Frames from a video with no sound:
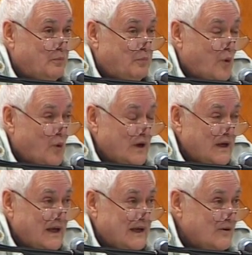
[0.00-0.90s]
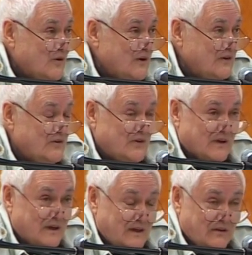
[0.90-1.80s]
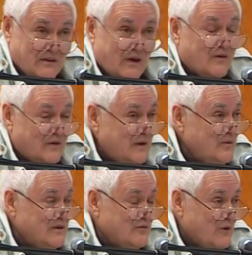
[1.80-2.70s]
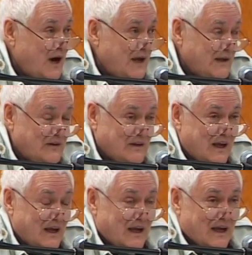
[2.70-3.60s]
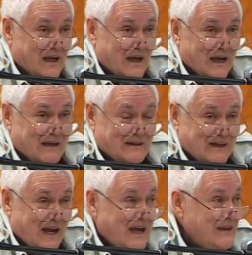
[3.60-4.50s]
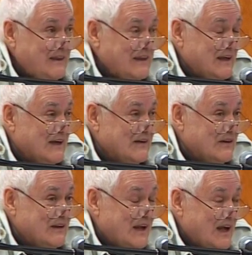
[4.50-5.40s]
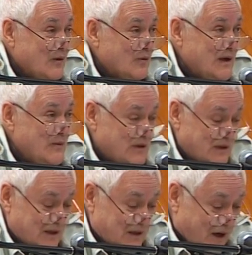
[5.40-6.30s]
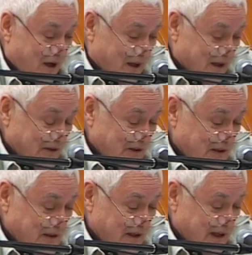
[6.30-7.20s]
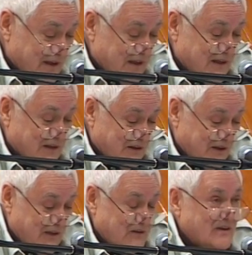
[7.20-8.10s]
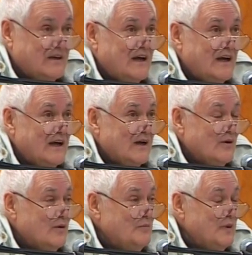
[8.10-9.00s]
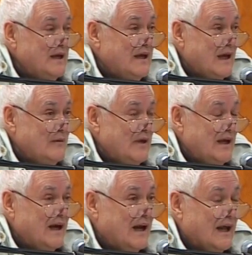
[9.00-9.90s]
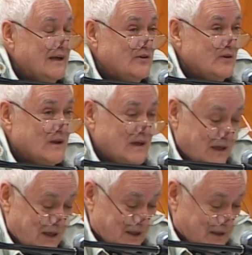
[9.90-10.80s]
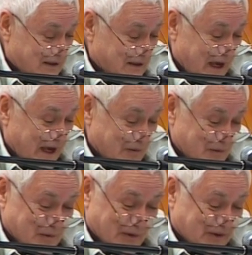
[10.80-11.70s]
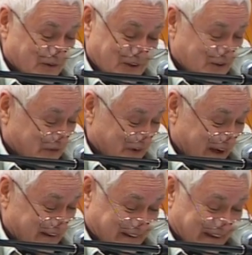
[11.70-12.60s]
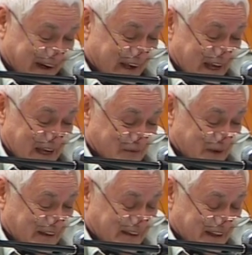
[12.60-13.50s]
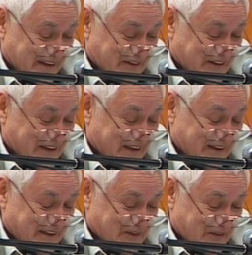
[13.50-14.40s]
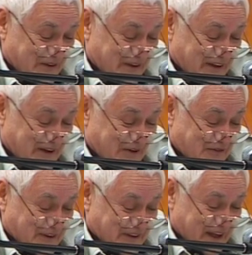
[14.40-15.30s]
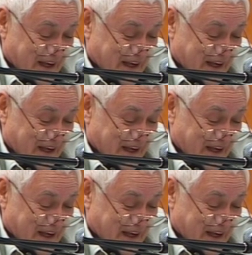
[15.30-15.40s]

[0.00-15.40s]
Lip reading: born-again Christian, even though he was raised as an atheist. When he was in college, he said the decision became intellectually inescapable. It's just fascinating. He makes the other scientists very nervous.